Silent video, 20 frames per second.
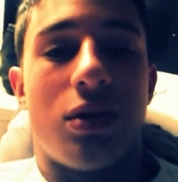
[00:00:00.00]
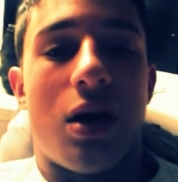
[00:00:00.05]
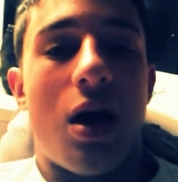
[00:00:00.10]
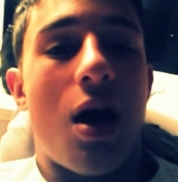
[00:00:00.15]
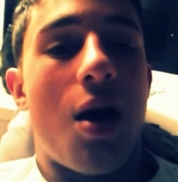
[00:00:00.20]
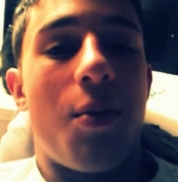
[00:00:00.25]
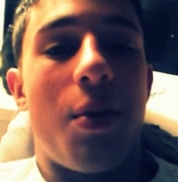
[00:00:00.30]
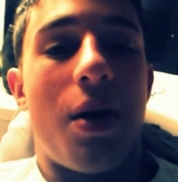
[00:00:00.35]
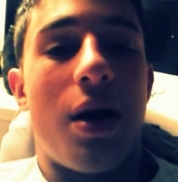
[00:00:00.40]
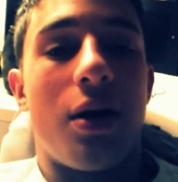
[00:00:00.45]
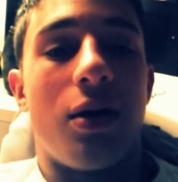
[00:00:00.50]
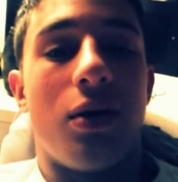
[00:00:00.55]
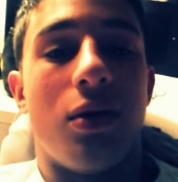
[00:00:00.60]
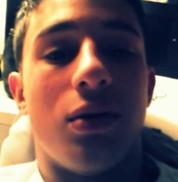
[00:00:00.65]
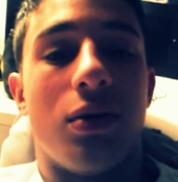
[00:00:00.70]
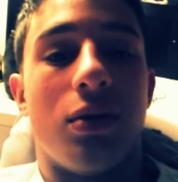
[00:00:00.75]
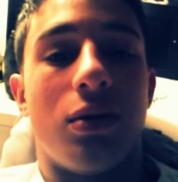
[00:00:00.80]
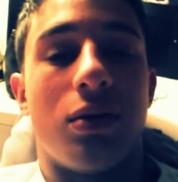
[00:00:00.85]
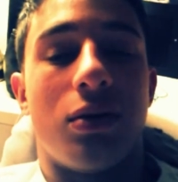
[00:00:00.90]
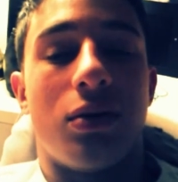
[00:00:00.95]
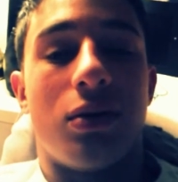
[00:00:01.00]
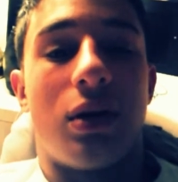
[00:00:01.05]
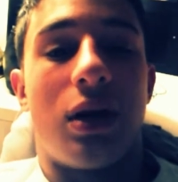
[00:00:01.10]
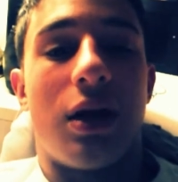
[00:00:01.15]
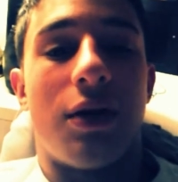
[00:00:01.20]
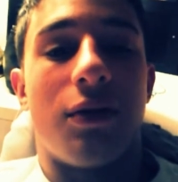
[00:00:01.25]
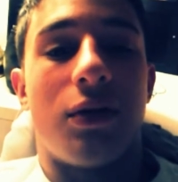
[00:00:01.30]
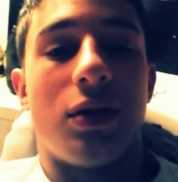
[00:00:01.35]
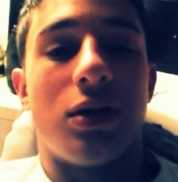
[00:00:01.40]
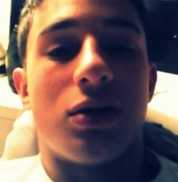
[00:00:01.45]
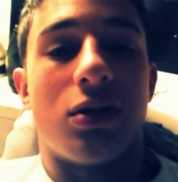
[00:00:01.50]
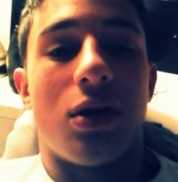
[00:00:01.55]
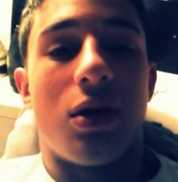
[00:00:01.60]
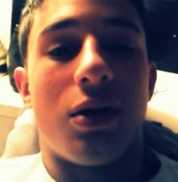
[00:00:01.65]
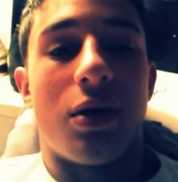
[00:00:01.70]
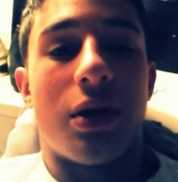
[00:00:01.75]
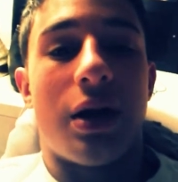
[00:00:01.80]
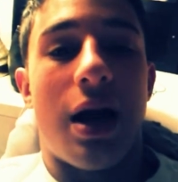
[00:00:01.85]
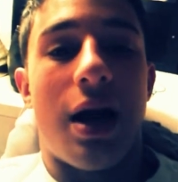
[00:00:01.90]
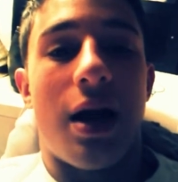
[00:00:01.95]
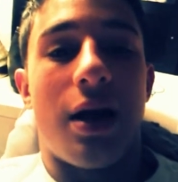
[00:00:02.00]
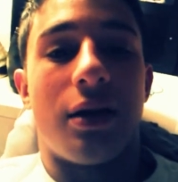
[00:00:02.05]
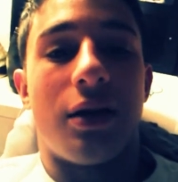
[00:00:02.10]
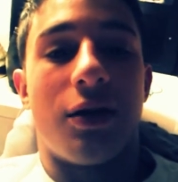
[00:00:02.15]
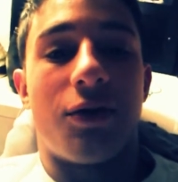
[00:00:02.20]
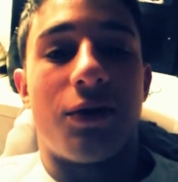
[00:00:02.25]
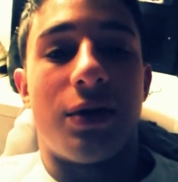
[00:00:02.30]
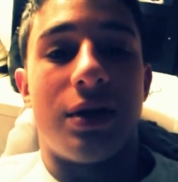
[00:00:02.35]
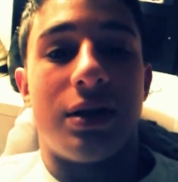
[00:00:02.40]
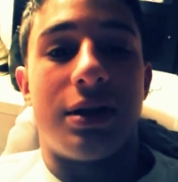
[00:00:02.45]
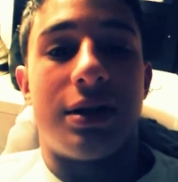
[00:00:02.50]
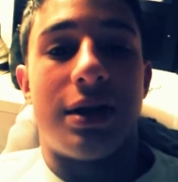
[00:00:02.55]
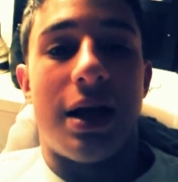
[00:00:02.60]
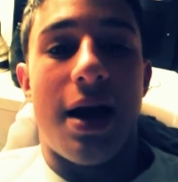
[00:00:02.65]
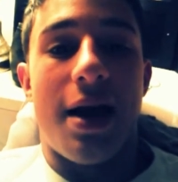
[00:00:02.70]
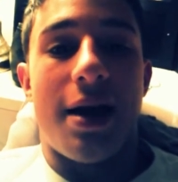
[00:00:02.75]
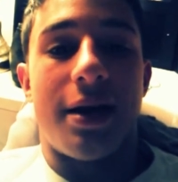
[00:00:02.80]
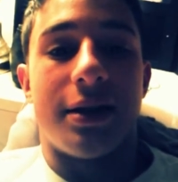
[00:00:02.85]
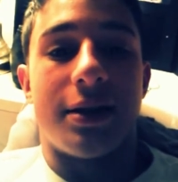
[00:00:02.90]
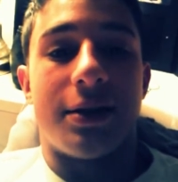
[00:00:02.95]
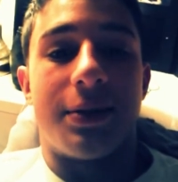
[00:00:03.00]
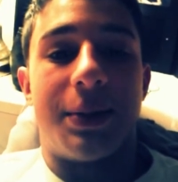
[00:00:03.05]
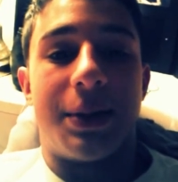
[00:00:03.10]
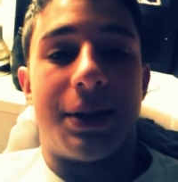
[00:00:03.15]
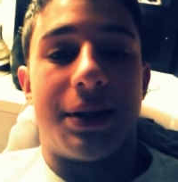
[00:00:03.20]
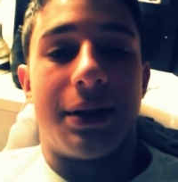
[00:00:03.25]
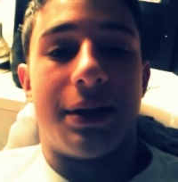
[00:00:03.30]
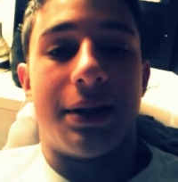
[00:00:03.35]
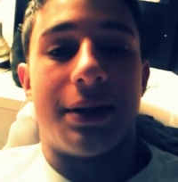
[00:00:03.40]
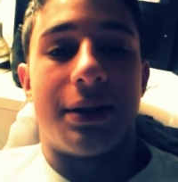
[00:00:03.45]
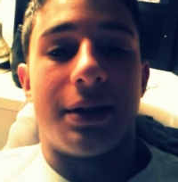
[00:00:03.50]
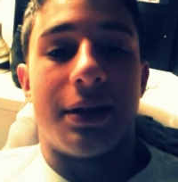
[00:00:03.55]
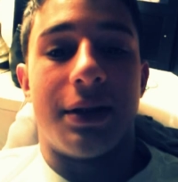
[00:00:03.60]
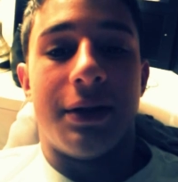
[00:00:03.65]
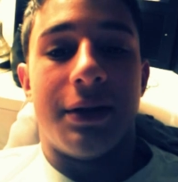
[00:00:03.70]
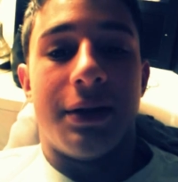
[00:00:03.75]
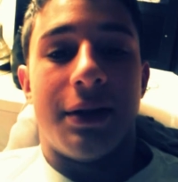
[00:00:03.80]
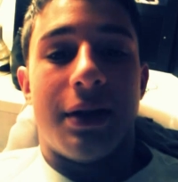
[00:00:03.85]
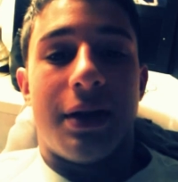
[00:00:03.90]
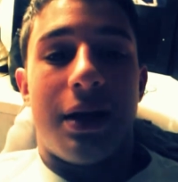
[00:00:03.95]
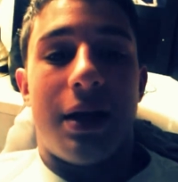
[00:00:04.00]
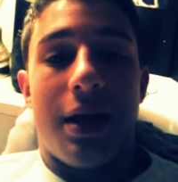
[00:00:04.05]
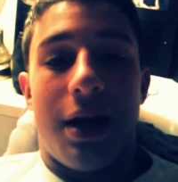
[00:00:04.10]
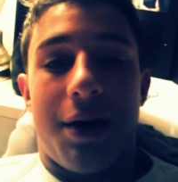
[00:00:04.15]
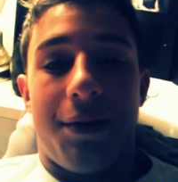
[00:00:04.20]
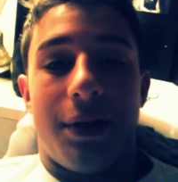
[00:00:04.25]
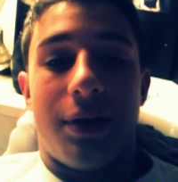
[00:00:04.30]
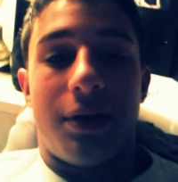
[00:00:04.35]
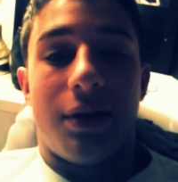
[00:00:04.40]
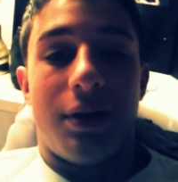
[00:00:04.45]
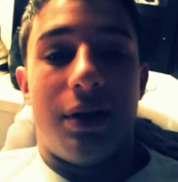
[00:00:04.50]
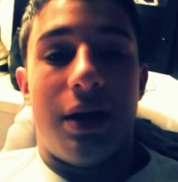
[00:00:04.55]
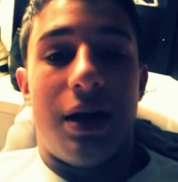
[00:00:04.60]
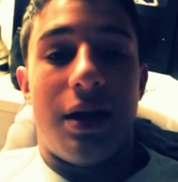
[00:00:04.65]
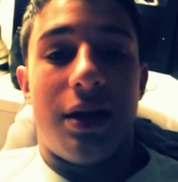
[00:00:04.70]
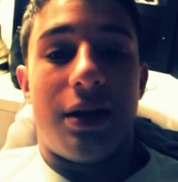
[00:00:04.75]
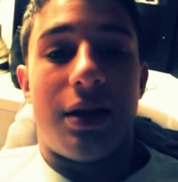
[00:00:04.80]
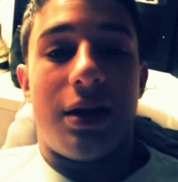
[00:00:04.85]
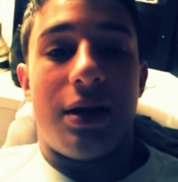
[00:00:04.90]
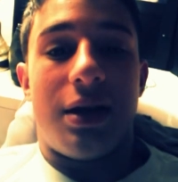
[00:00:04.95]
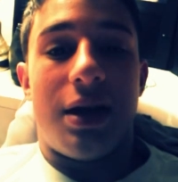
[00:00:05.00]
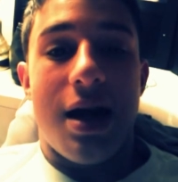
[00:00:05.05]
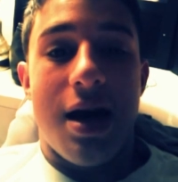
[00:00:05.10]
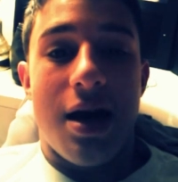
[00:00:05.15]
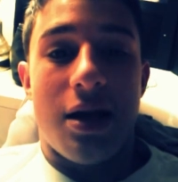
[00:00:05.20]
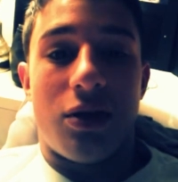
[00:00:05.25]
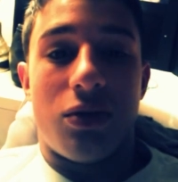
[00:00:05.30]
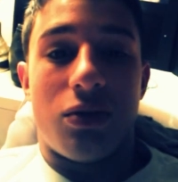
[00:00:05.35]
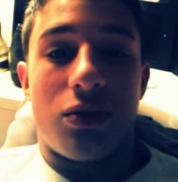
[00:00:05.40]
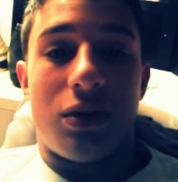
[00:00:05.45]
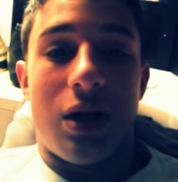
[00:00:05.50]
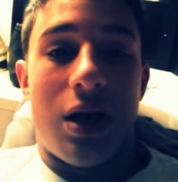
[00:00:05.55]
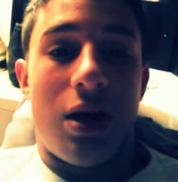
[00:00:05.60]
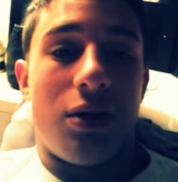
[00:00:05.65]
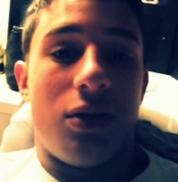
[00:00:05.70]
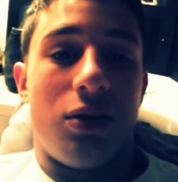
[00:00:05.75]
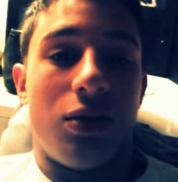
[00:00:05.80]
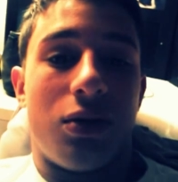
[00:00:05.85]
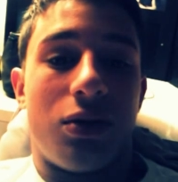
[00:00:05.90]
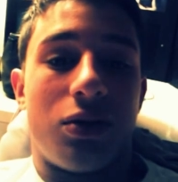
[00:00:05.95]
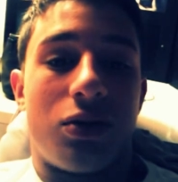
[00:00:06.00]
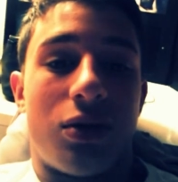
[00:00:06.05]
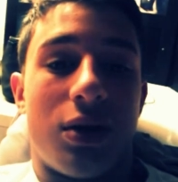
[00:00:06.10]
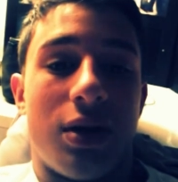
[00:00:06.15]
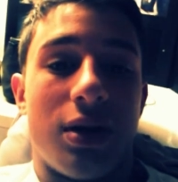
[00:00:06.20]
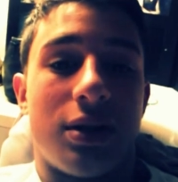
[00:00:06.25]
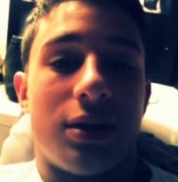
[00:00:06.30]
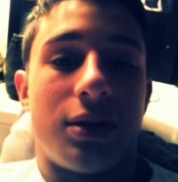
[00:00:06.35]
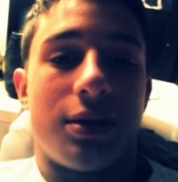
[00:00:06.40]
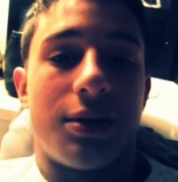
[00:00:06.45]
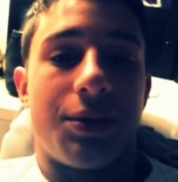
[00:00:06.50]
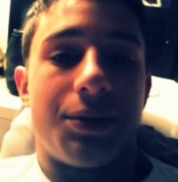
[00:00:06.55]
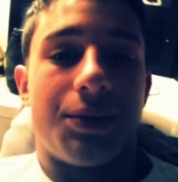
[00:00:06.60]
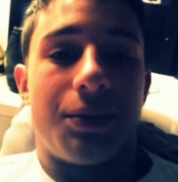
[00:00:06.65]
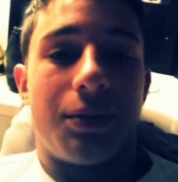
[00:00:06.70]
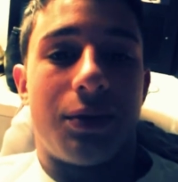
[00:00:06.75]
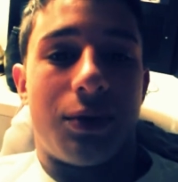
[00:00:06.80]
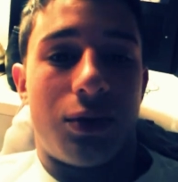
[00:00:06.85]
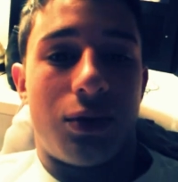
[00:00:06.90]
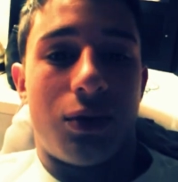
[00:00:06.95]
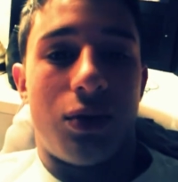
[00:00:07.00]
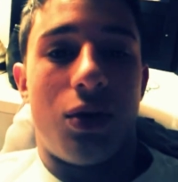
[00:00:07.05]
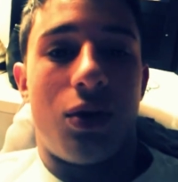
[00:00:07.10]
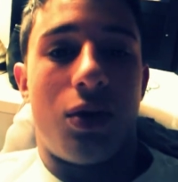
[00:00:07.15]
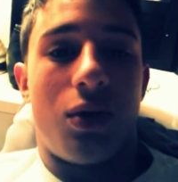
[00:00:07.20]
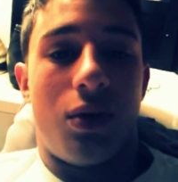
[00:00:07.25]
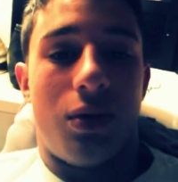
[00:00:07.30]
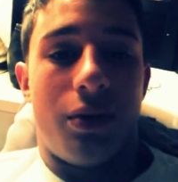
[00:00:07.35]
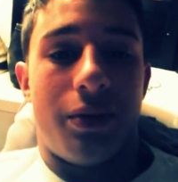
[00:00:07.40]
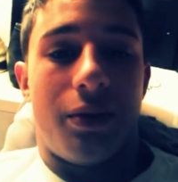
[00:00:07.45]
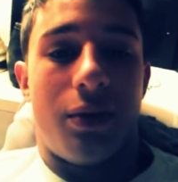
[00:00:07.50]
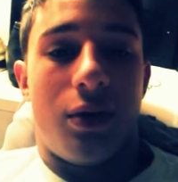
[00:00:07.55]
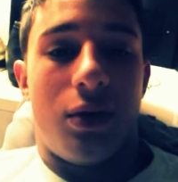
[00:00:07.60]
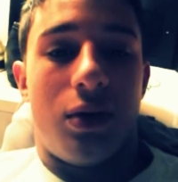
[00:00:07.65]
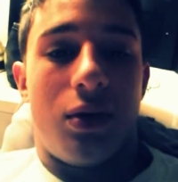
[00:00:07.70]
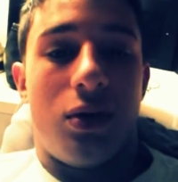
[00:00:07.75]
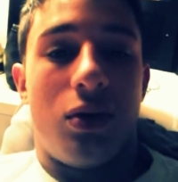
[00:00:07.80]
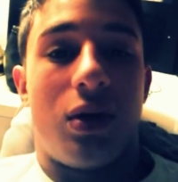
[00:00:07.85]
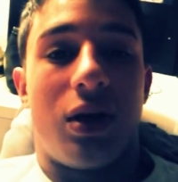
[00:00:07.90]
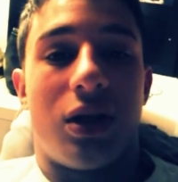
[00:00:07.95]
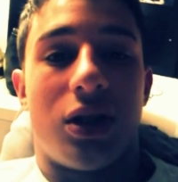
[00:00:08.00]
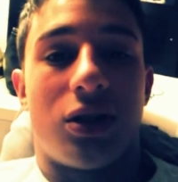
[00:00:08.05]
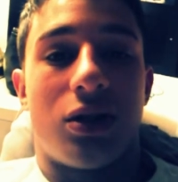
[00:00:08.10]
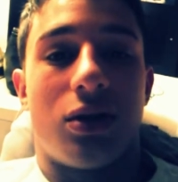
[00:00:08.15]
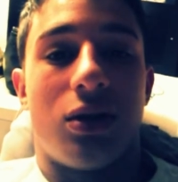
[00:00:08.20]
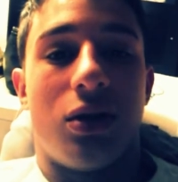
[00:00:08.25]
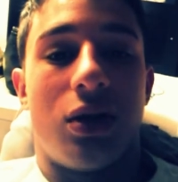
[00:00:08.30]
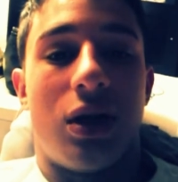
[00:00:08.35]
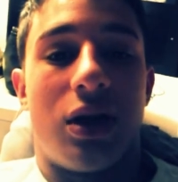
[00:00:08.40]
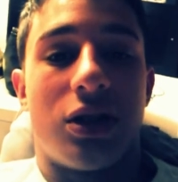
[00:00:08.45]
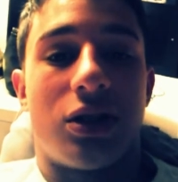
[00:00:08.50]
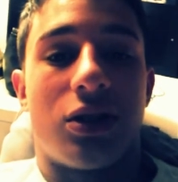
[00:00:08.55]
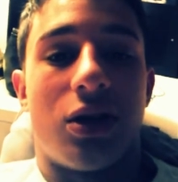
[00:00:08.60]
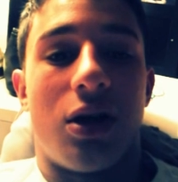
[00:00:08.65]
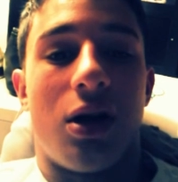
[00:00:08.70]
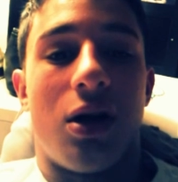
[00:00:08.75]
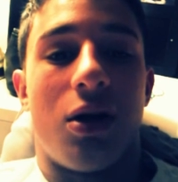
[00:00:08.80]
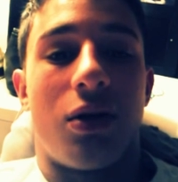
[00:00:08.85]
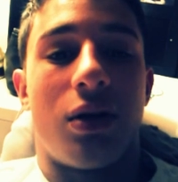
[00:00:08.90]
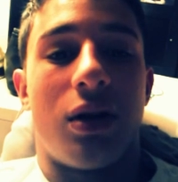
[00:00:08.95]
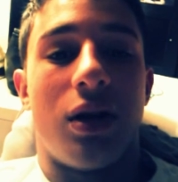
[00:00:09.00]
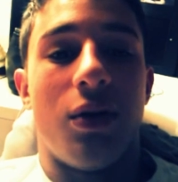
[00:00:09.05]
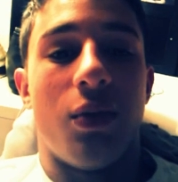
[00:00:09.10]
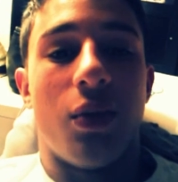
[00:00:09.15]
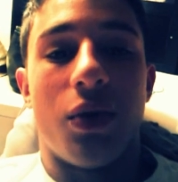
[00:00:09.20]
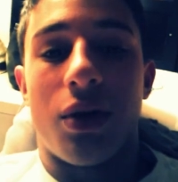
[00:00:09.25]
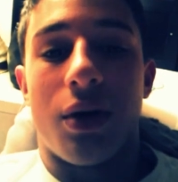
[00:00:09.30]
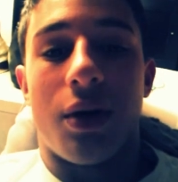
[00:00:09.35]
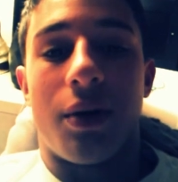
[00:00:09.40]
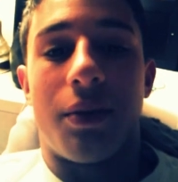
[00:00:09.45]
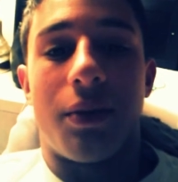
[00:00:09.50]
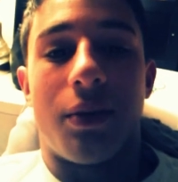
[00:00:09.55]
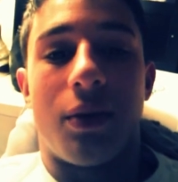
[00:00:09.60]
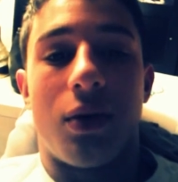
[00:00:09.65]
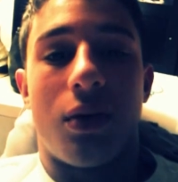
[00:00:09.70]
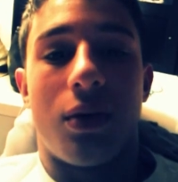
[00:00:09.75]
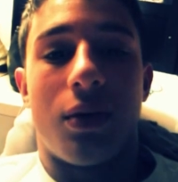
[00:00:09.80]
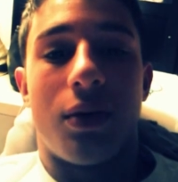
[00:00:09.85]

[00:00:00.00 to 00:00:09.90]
How about you give this other guy a different chance because he haven't done anything yet without your trust? So, you know, you got you got to start out clean with him.